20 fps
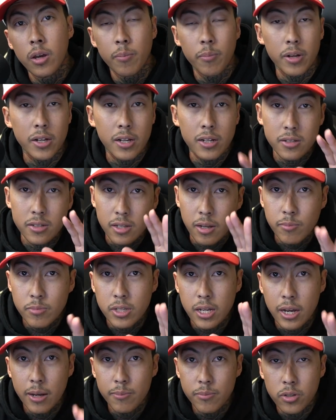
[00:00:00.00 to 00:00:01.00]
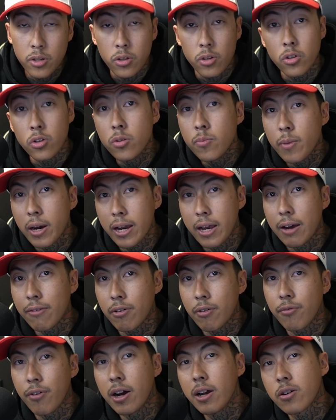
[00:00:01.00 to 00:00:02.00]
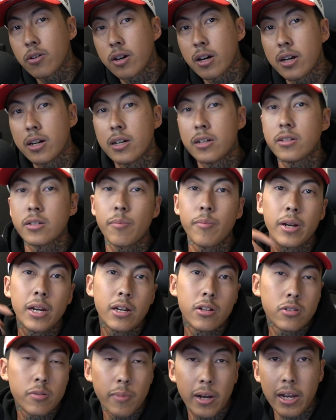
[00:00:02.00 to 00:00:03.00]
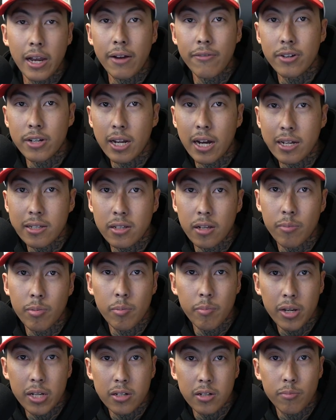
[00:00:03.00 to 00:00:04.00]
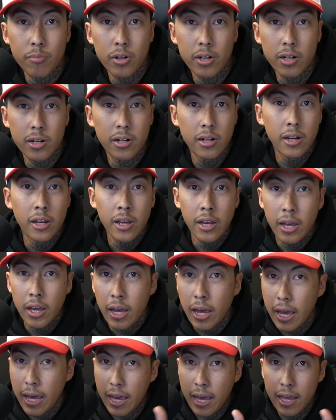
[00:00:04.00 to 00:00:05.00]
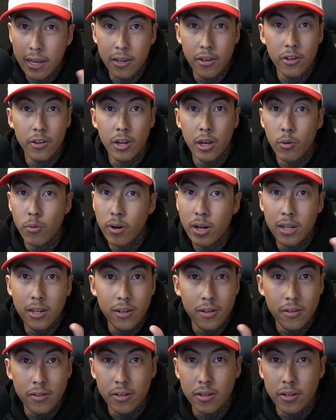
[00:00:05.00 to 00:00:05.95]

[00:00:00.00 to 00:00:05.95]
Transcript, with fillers: Because sometimes you might have a vinyl cutter, somebody else might have a dye sublimation printer, and you know what?